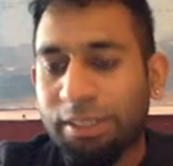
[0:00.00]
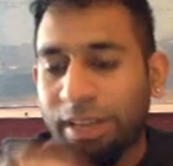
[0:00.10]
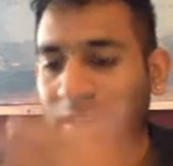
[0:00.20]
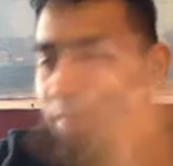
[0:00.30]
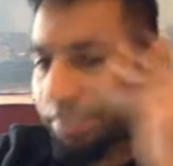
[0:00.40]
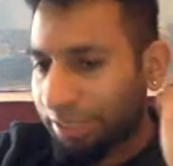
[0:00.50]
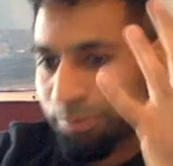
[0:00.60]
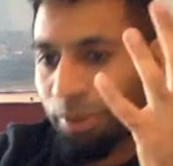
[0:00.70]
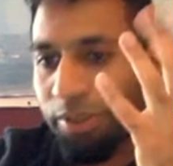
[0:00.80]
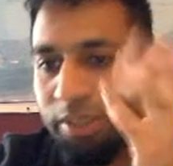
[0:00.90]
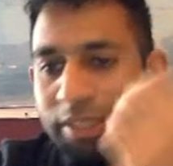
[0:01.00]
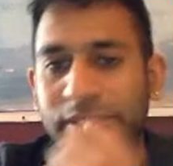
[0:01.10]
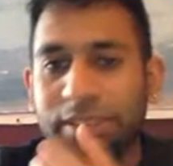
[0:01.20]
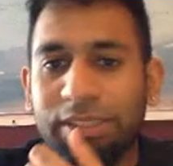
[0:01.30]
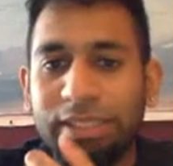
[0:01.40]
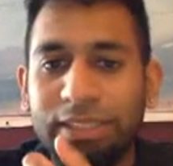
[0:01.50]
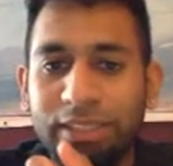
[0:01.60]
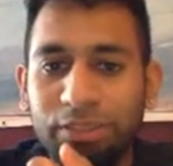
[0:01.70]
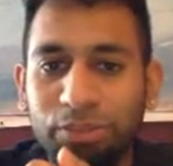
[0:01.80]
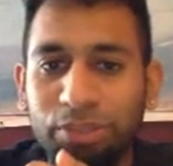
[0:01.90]
I already just spotted it. It's
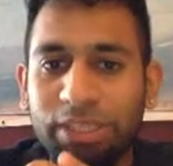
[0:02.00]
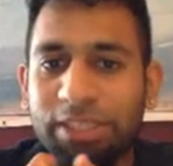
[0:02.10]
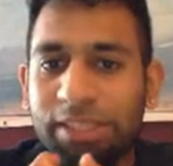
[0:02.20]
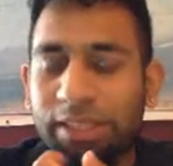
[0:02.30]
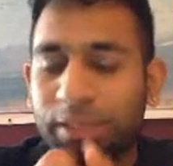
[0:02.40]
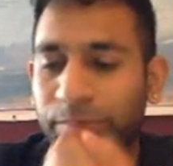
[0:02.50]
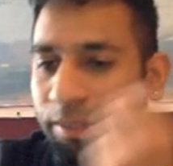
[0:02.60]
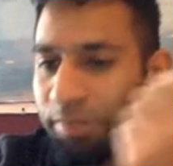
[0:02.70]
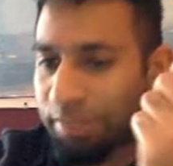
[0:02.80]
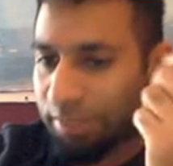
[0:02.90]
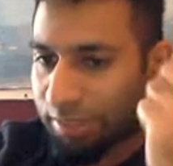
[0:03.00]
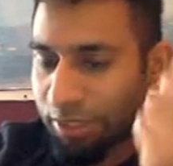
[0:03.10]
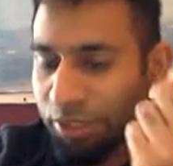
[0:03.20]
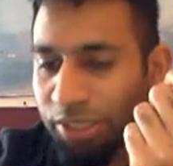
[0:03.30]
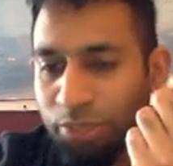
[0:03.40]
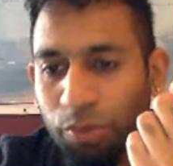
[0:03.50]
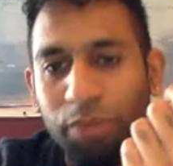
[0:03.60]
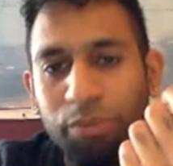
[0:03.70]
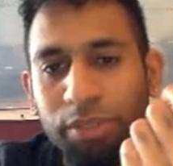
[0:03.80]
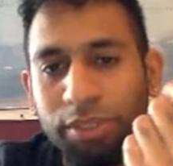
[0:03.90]
rook takes knight, but let me tell you guys why it
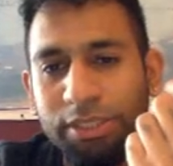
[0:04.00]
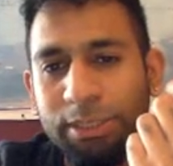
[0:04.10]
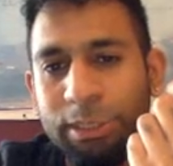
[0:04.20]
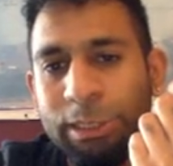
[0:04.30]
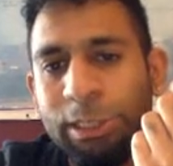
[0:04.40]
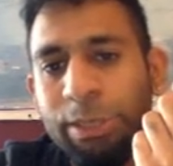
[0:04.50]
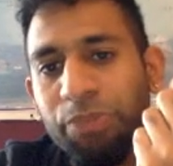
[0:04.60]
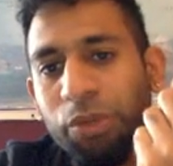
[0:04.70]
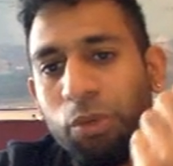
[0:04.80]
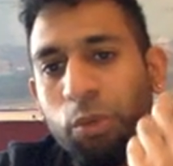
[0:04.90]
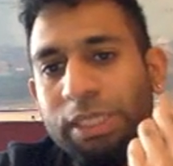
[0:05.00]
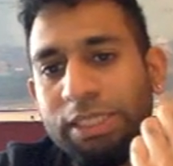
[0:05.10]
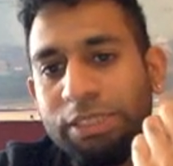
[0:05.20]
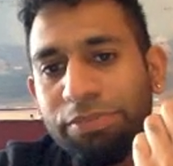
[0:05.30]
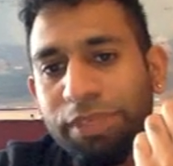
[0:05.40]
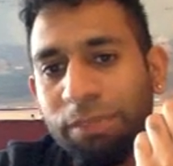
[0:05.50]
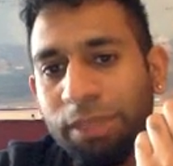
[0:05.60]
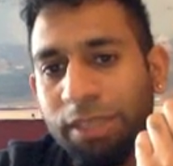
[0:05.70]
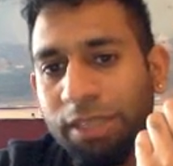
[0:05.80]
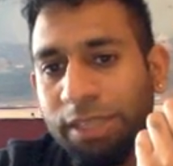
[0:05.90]
works. The queen is defended by the
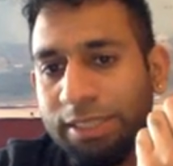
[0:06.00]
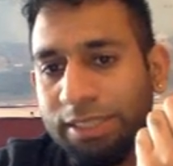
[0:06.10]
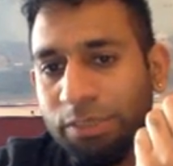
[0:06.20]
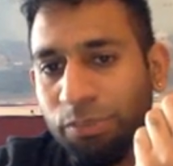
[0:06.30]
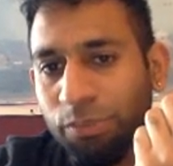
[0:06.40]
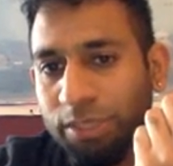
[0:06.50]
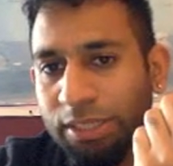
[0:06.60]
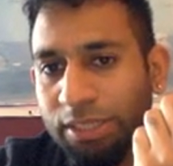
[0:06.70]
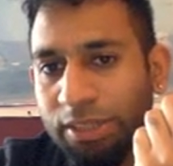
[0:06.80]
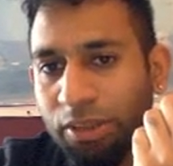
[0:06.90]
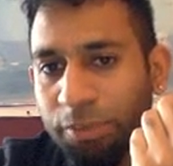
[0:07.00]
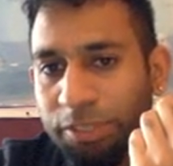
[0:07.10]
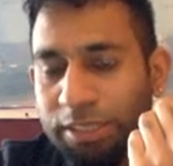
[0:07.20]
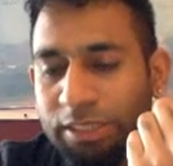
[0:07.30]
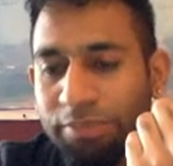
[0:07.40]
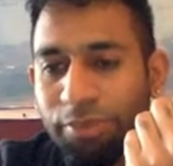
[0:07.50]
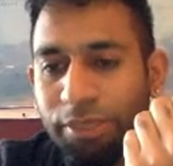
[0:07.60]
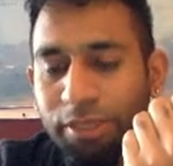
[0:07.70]
knight once it hops to c4.